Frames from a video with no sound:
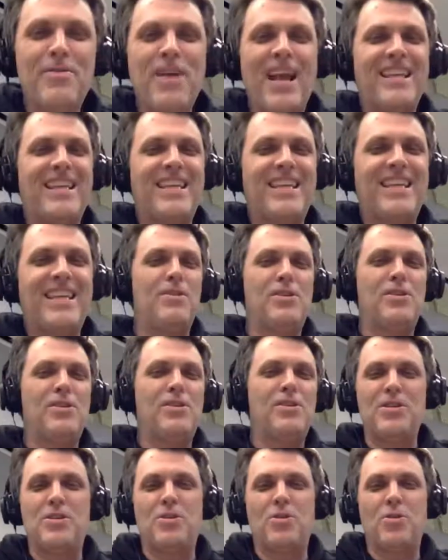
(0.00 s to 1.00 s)
got to keep this
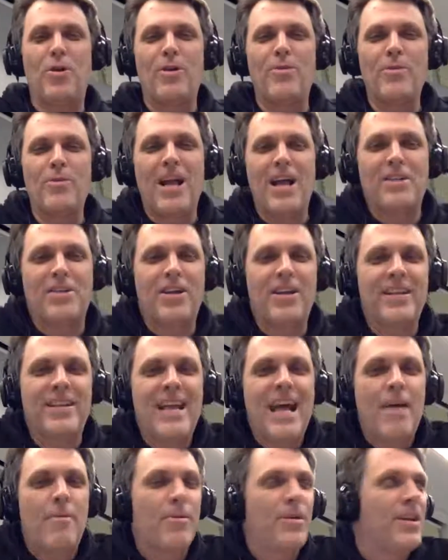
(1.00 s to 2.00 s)
one short, and we're not good at
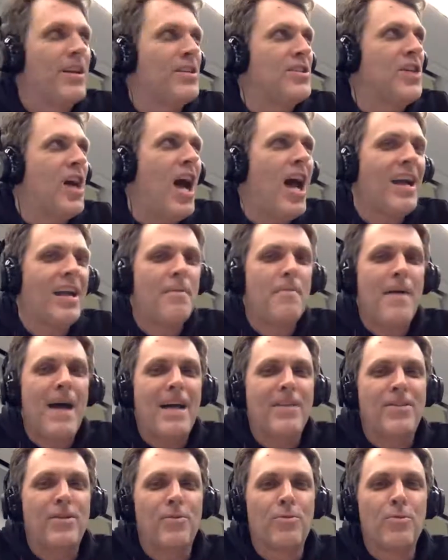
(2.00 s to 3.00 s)
that. We're going to talk
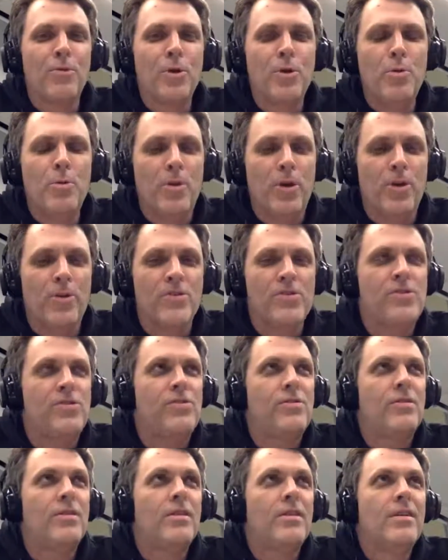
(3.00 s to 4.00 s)
about the
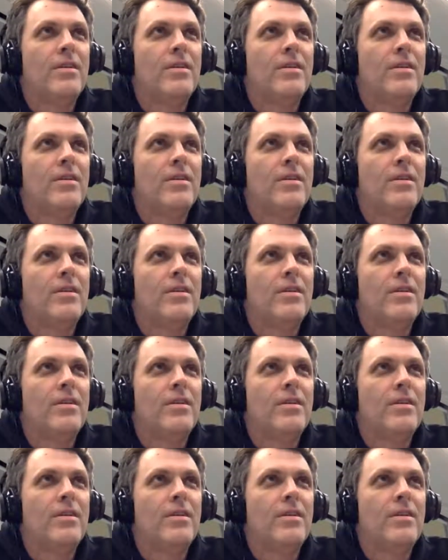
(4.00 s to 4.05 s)
rumors